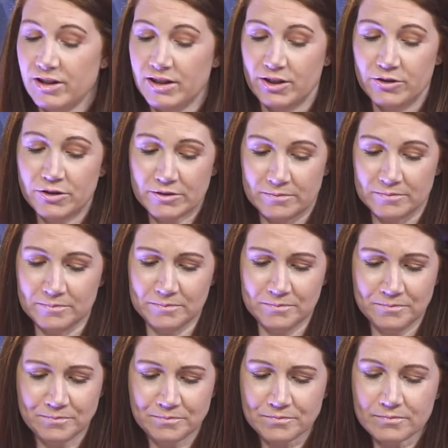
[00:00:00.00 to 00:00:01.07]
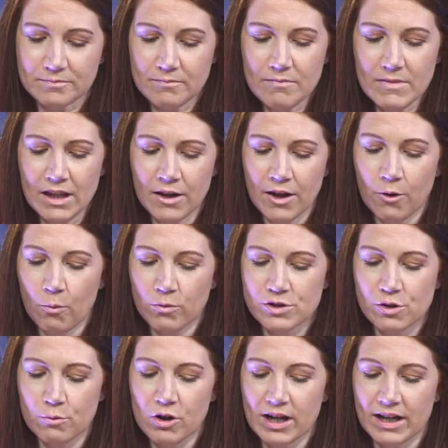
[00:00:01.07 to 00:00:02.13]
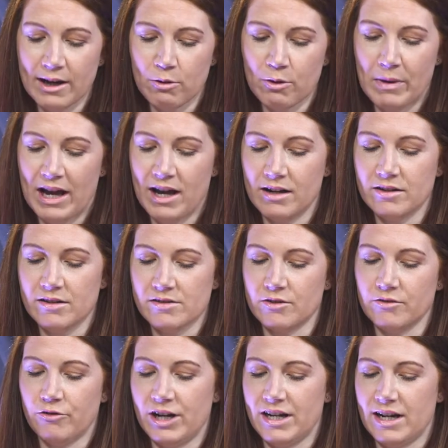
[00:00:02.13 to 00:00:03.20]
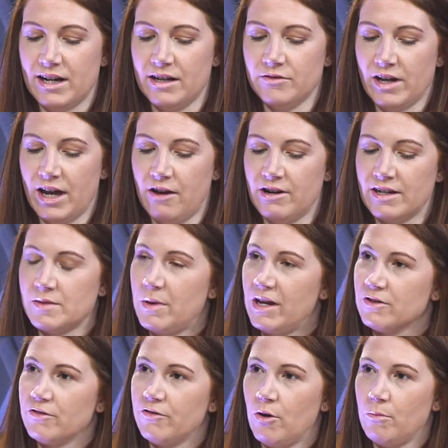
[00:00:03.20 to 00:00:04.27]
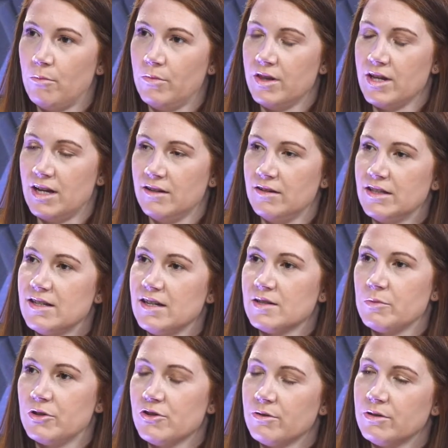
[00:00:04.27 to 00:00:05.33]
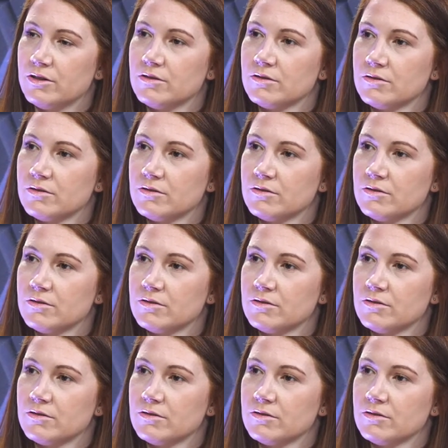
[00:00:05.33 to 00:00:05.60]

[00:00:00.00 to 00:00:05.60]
really good. So what can our partners of Radar Healthcare expect from the analytics module?